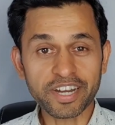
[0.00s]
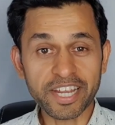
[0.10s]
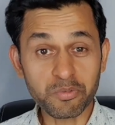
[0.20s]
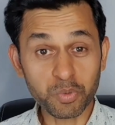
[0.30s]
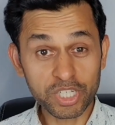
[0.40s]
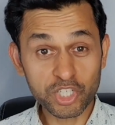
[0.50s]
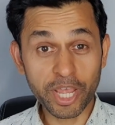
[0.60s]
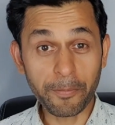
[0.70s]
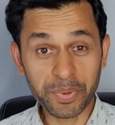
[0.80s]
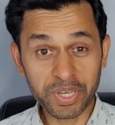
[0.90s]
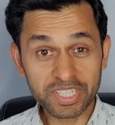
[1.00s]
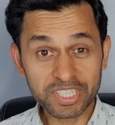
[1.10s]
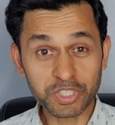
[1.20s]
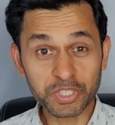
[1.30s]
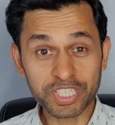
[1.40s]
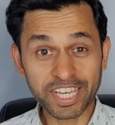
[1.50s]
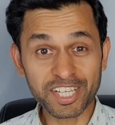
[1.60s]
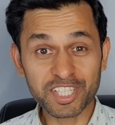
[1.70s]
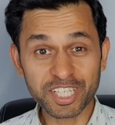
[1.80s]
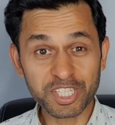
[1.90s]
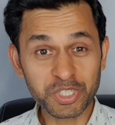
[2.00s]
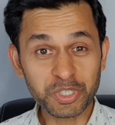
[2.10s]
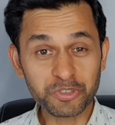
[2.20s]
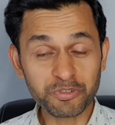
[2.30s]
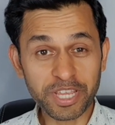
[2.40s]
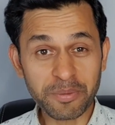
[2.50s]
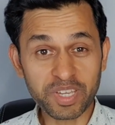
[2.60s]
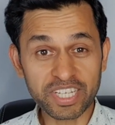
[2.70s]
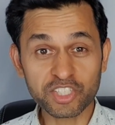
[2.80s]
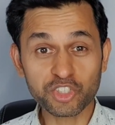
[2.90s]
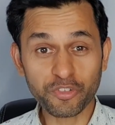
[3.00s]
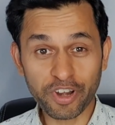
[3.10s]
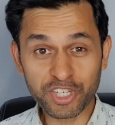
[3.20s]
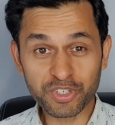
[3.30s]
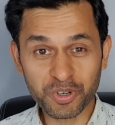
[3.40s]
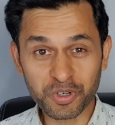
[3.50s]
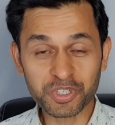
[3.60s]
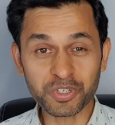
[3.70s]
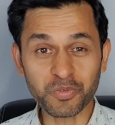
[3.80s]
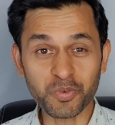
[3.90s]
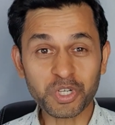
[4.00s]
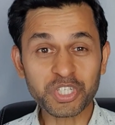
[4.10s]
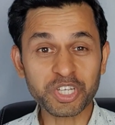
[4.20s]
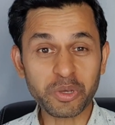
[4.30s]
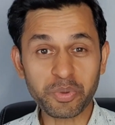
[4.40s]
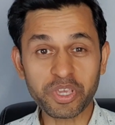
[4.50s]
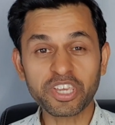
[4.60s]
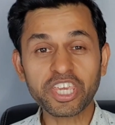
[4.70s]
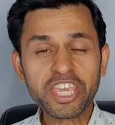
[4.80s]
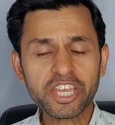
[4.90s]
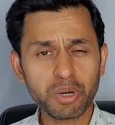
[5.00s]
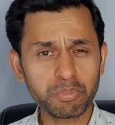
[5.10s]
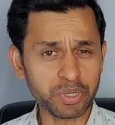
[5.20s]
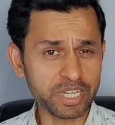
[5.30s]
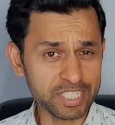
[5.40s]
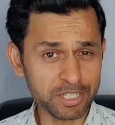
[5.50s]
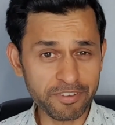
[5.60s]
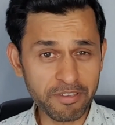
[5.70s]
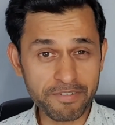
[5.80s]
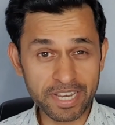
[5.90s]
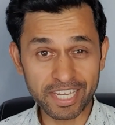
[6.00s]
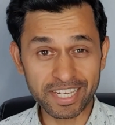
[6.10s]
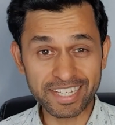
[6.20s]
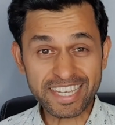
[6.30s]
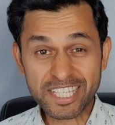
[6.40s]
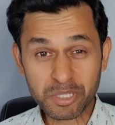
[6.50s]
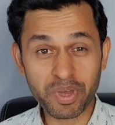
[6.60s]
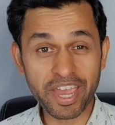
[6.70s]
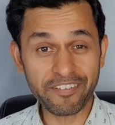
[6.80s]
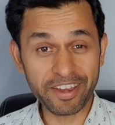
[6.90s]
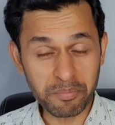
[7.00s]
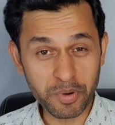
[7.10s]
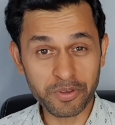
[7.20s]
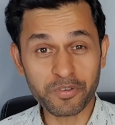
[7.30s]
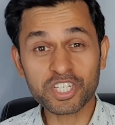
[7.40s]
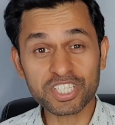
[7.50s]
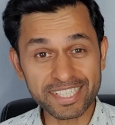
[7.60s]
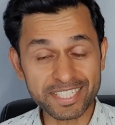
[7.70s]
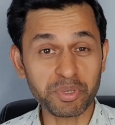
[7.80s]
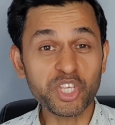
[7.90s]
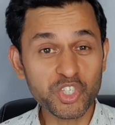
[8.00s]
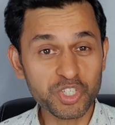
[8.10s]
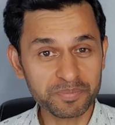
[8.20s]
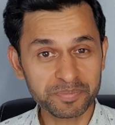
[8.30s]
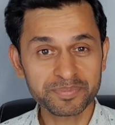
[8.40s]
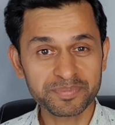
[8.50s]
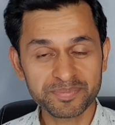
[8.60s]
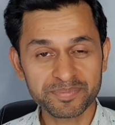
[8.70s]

you are a world champion, could you tell us a 2-3 minutes crash course on what should be the key component of a winning, inspiring, motivational speech?